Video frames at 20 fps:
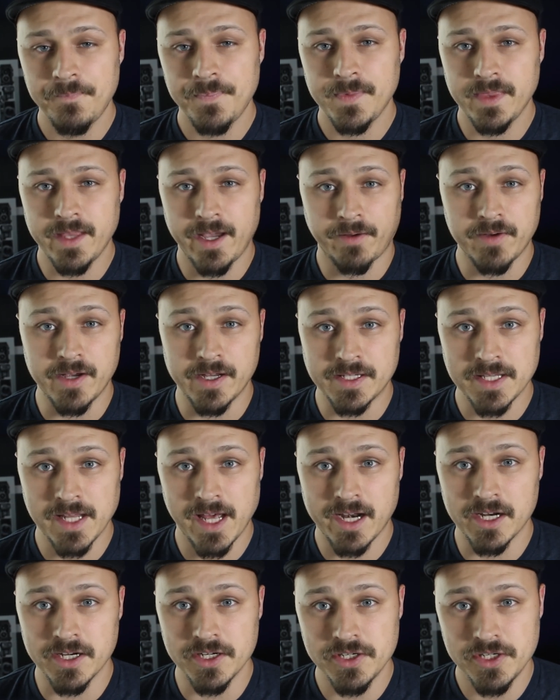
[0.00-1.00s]
Now, it's
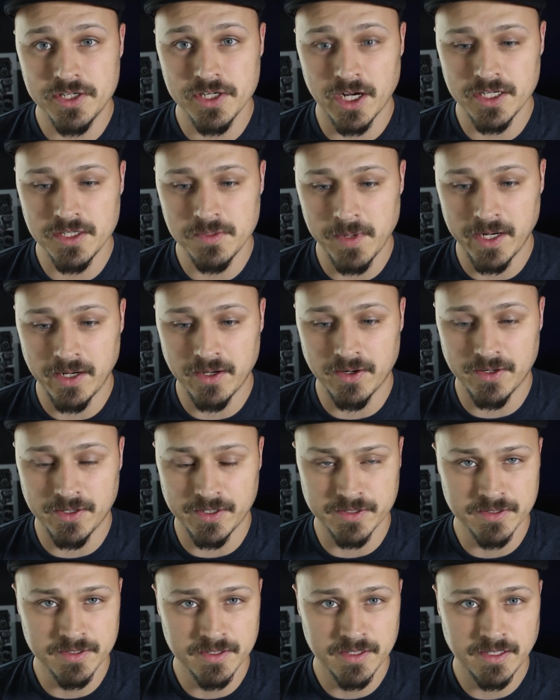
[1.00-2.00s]
not a judgment
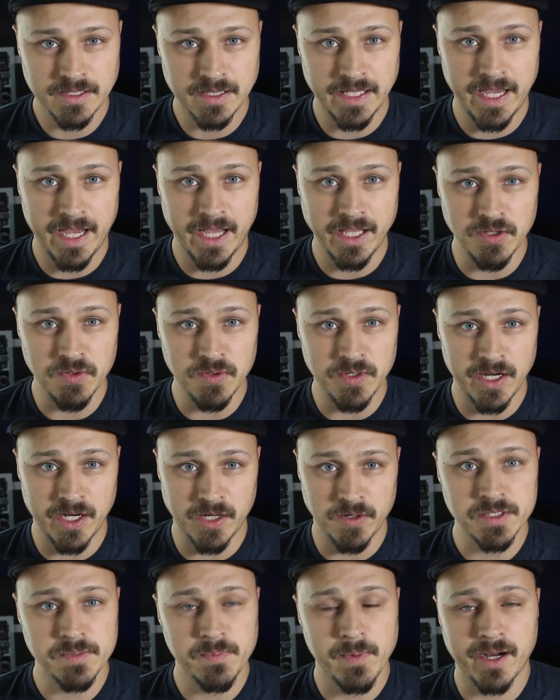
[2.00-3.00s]
call that you didn't
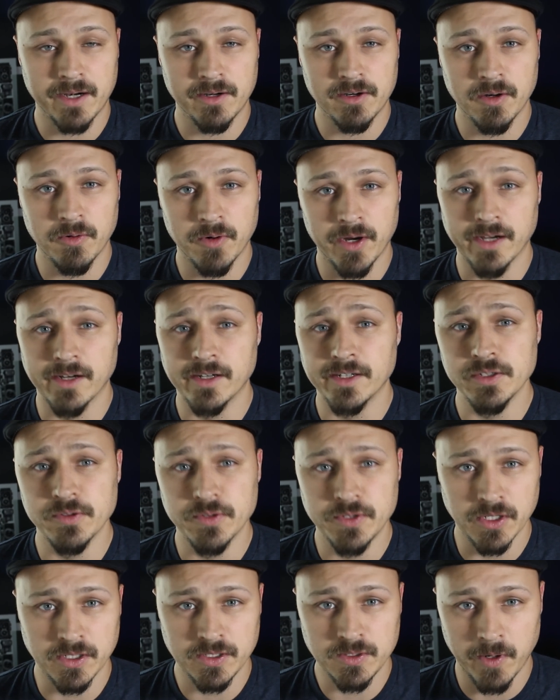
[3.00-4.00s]
respond right away or you
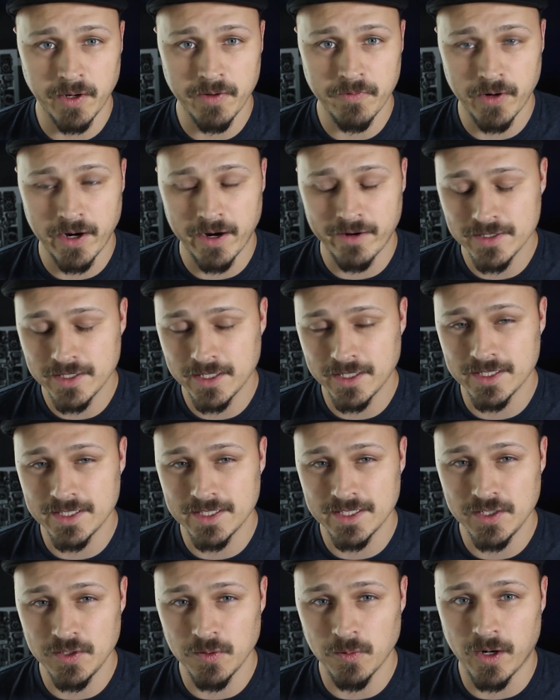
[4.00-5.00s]
took 24 hours,
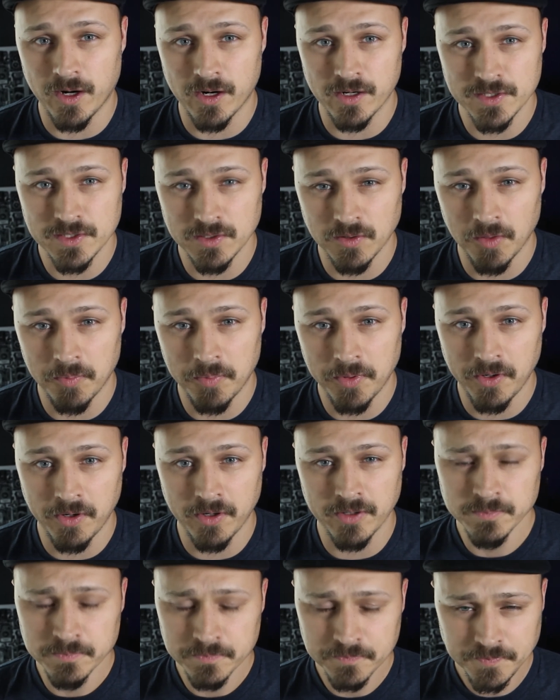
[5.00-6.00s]
because you are a
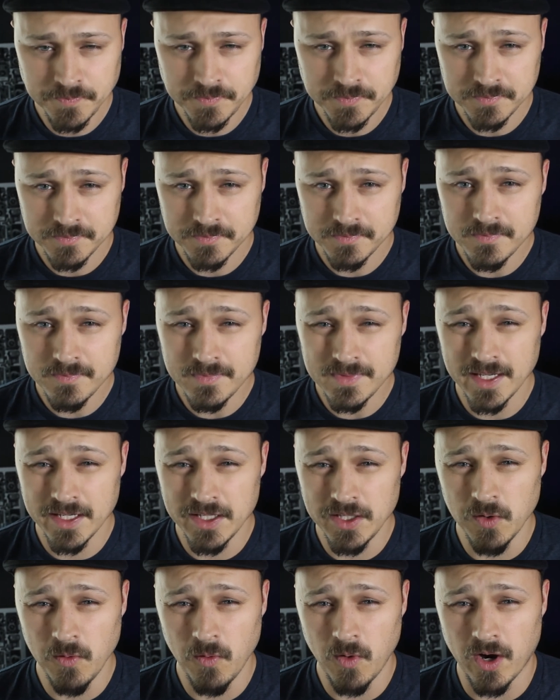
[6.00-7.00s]
solopreneur.
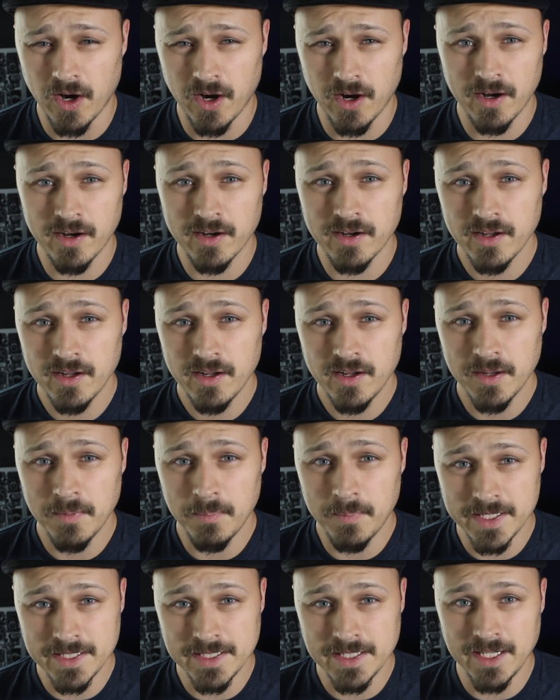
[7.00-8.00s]
You are
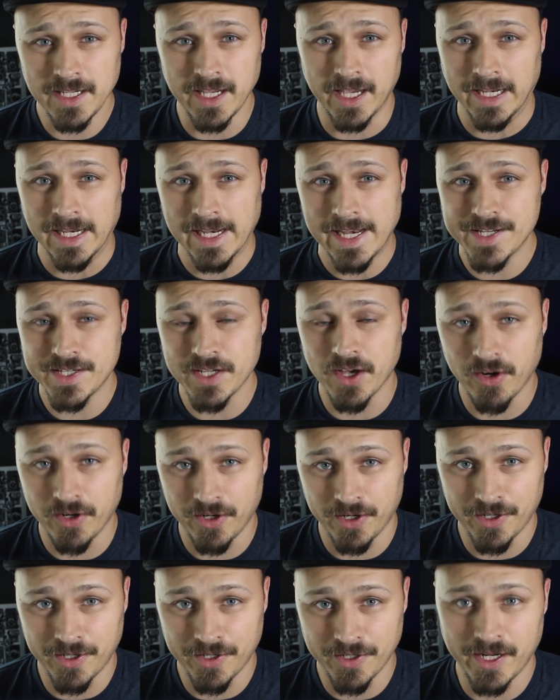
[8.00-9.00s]
busy, and it is
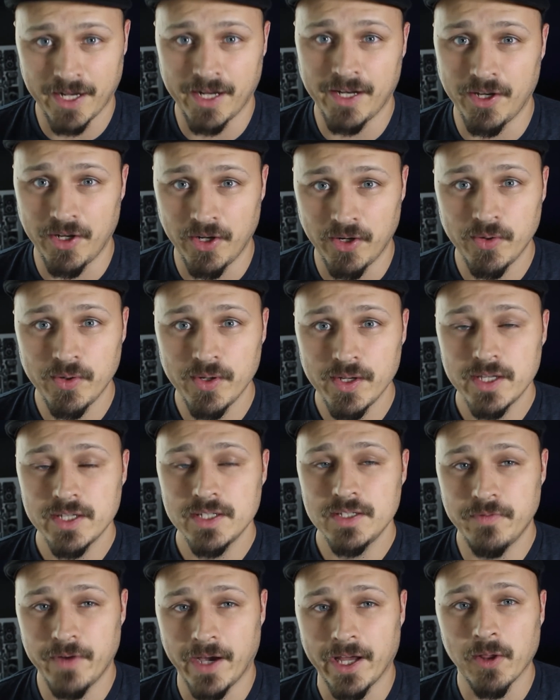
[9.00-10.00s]
hard, I know,
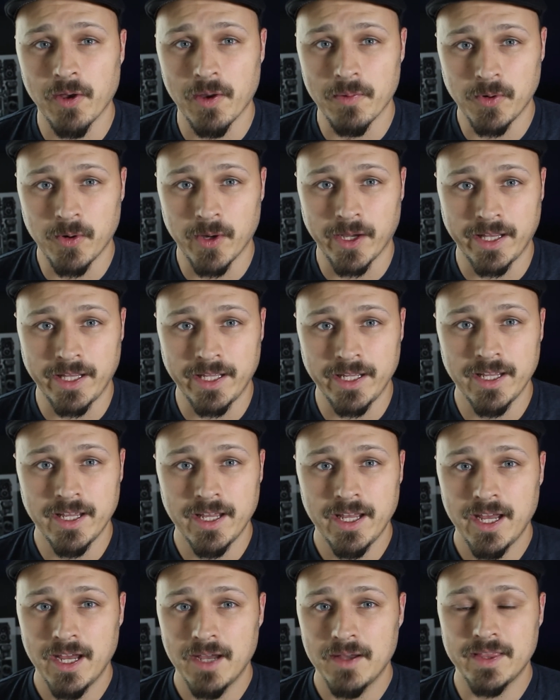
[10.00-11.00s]
to follow up quickly.
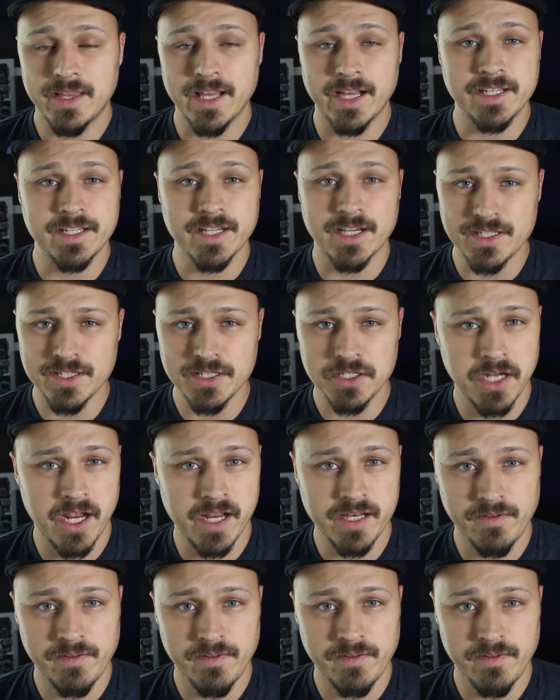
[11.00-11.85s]
That doesn't change